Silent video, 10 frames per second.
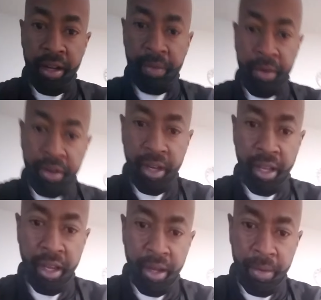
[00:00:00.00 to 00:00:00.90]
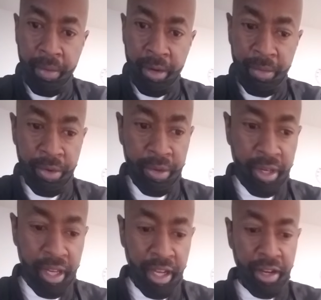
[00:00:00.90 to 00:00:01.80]
we're going to add one more
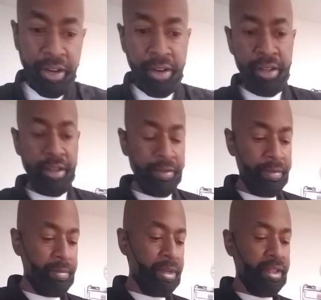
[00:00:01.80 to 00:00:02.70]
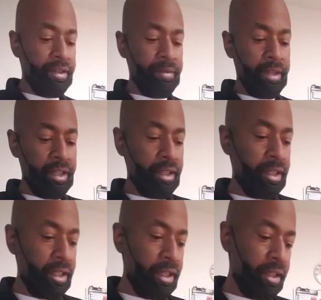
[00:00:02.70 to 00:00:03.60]
layer of mozzarella
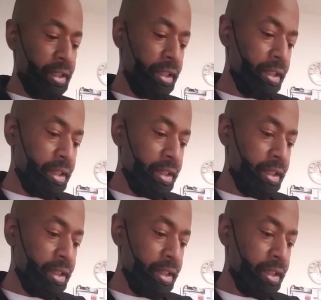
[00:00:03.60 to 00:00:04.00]
cheese.